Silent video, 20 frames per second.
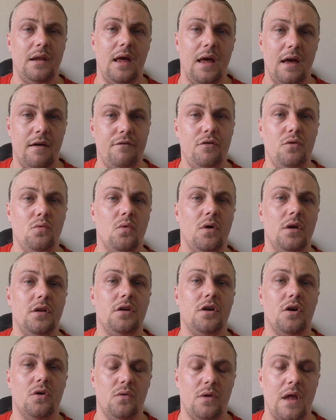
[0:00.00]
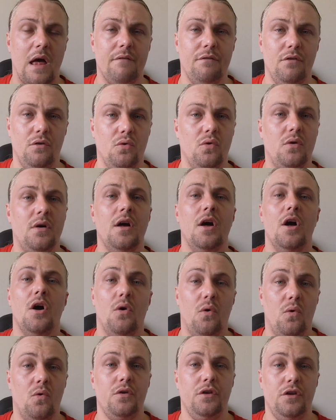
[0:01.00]
everyone go and have a look
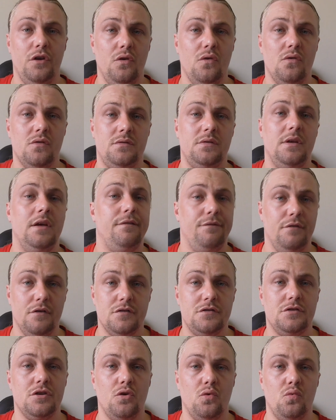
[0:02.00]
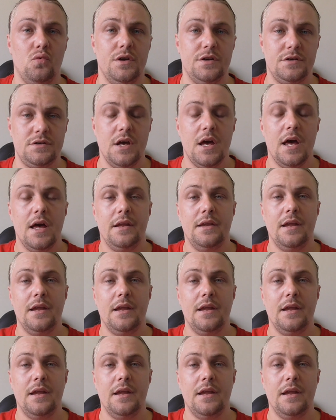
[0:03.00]
or use if you so wish.